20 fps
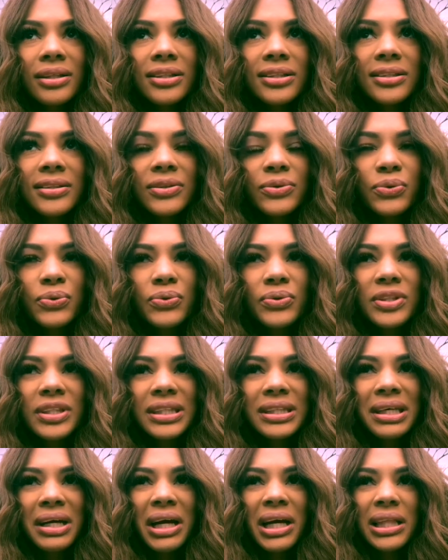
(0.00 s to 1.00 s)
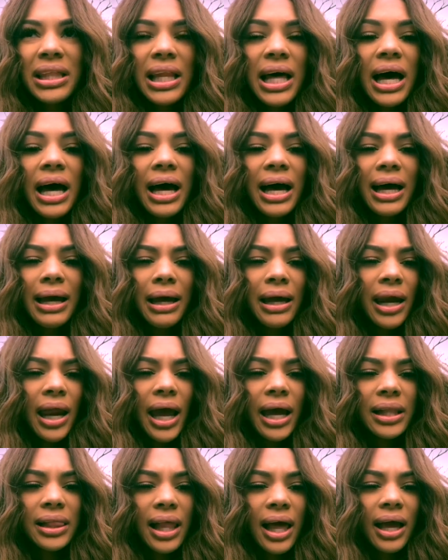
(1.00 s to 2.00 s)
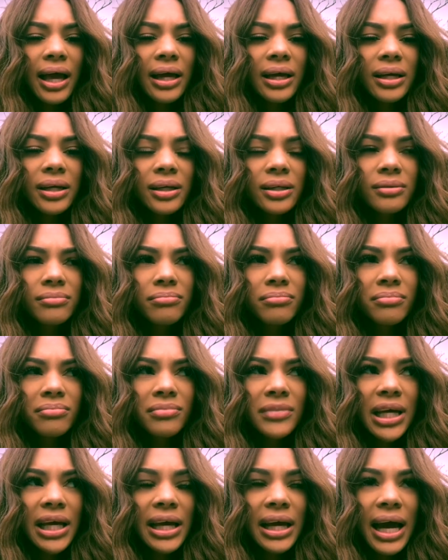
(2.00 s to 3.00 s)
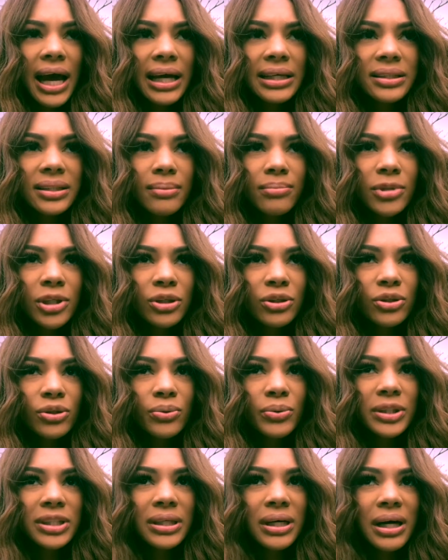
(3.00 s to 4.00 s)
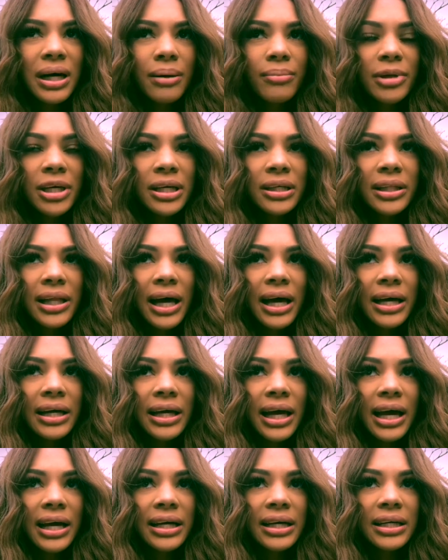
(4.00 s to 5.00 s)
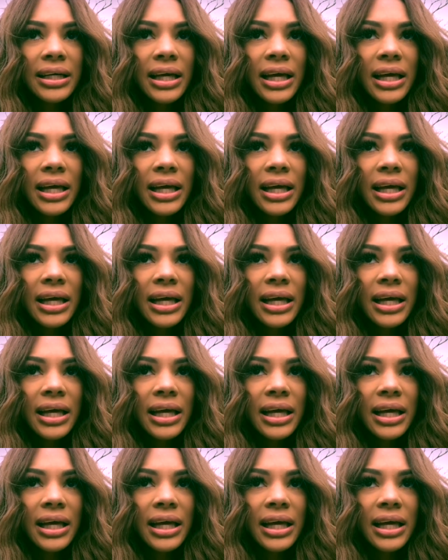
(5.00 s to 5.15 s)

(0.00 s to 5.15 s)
to sit there and lie and act like it has something to do with timing, like,